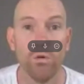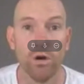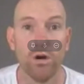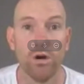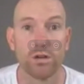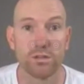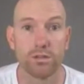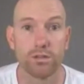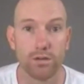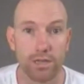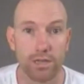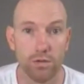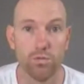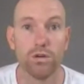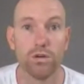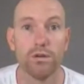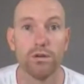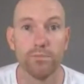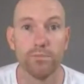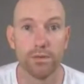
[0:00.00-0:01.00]
like you wouldn't
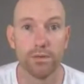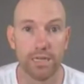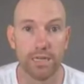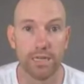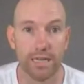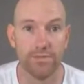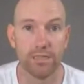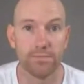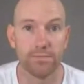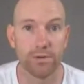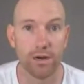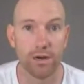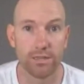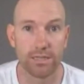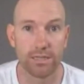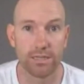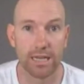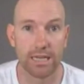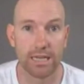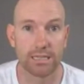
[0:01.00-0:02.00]
believe this
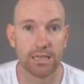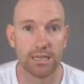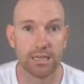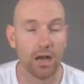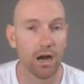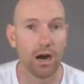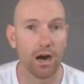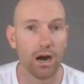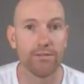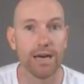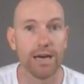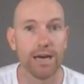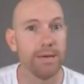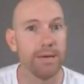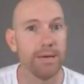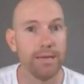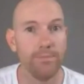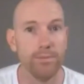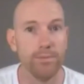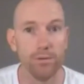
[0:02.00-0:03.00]
process. I've had
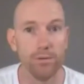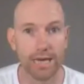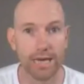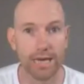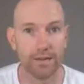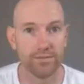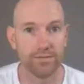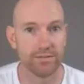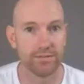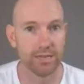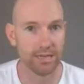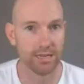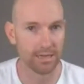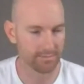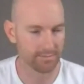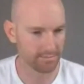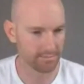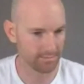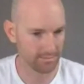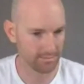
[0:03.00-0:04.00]
people that have
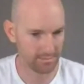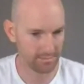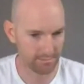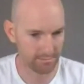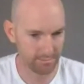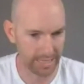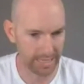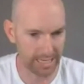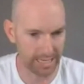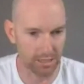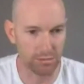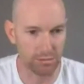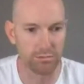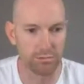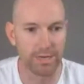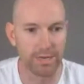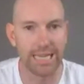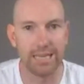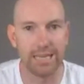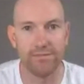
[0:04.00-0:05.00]
been
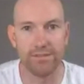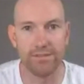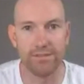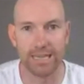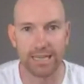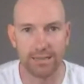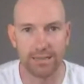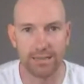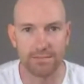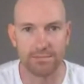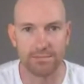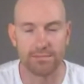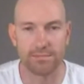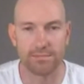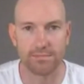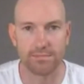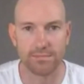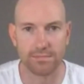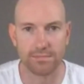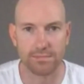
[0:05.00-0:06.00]
grieving
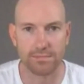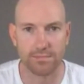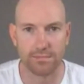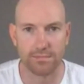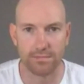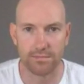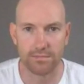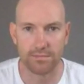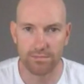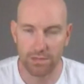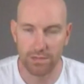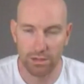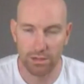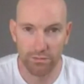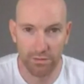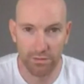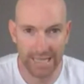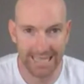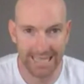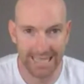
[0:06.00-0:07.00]
for
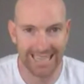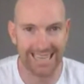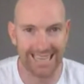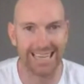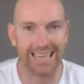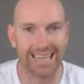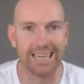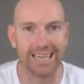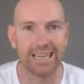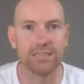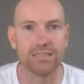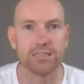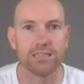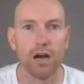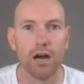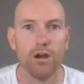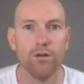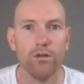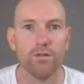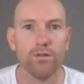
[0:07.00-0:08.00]
years
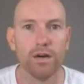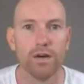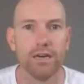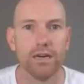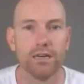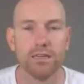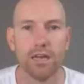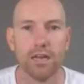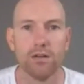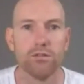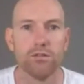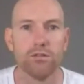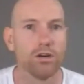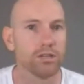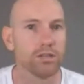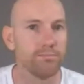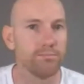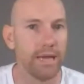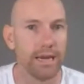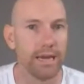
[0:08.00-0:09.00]
over, lost
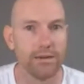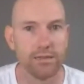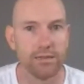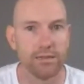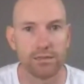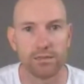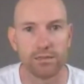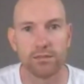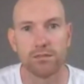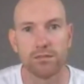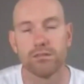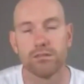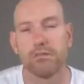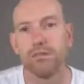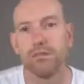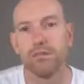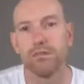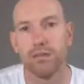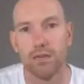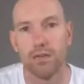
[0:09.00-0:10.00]
parents
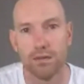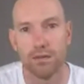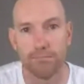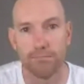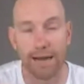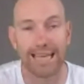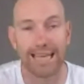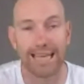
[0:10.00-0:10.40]
mainly,